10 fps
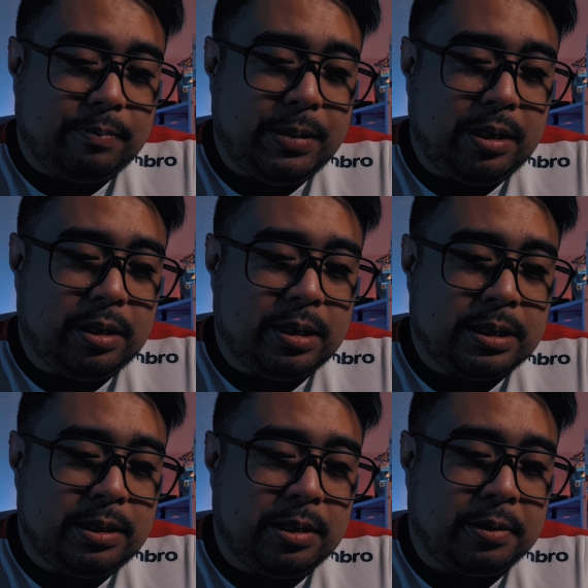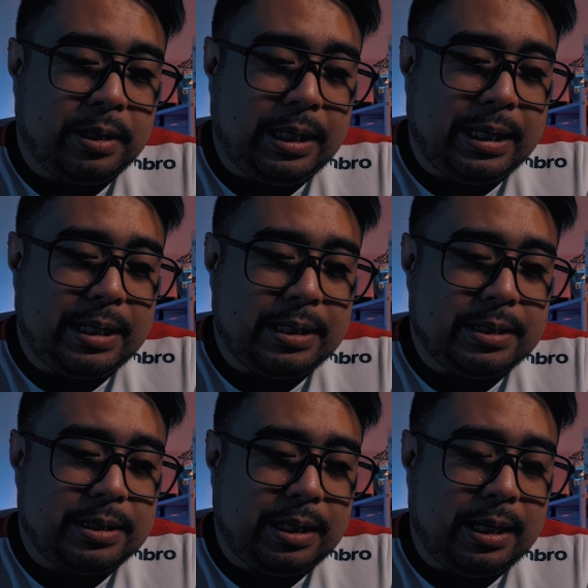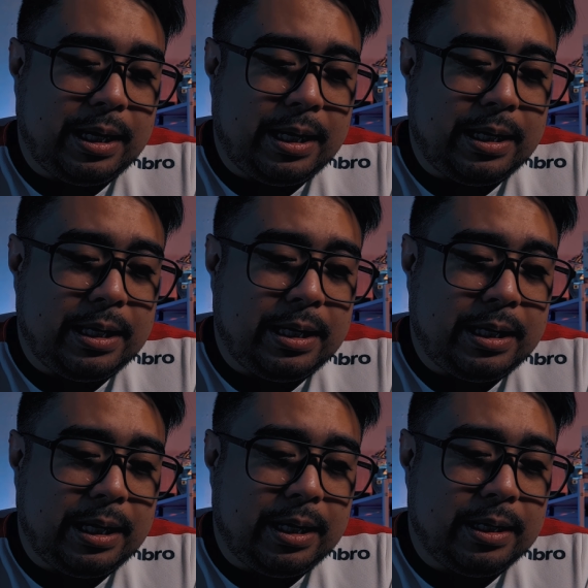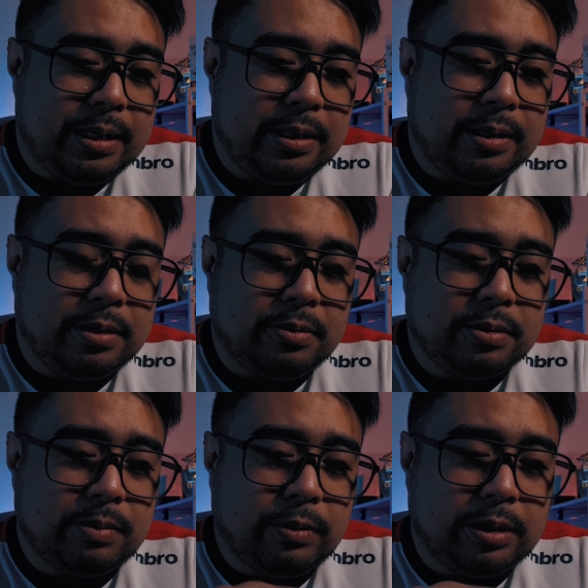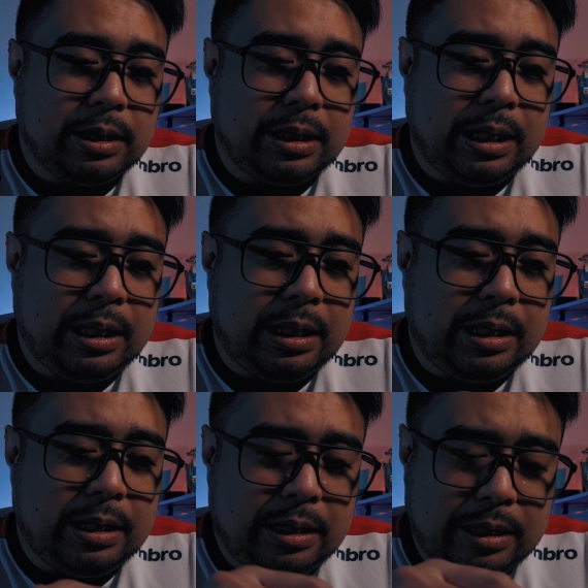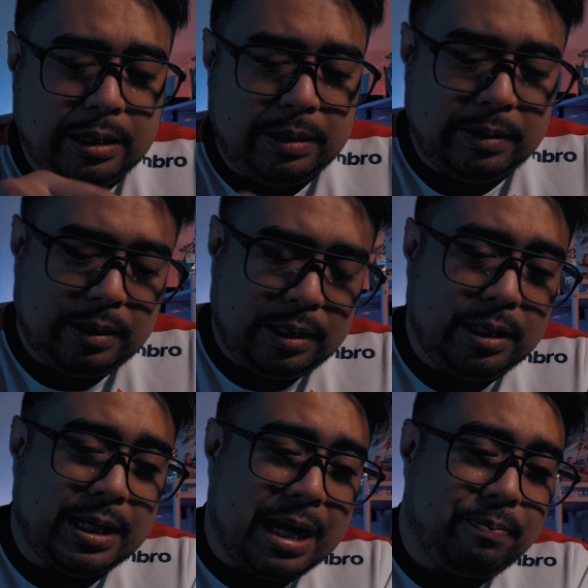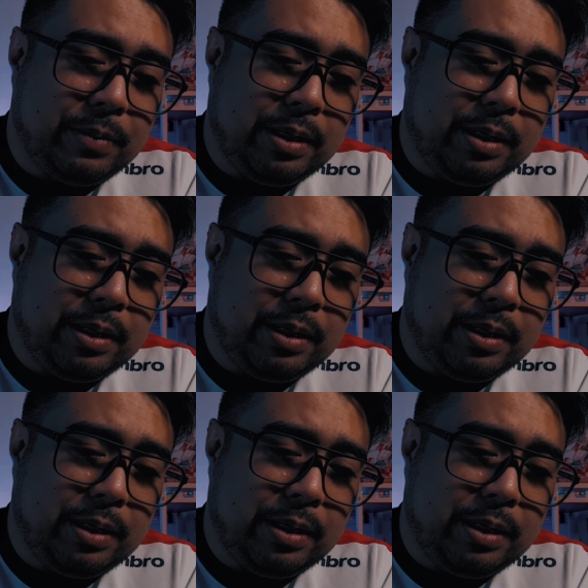because there is a somewhat like a gap.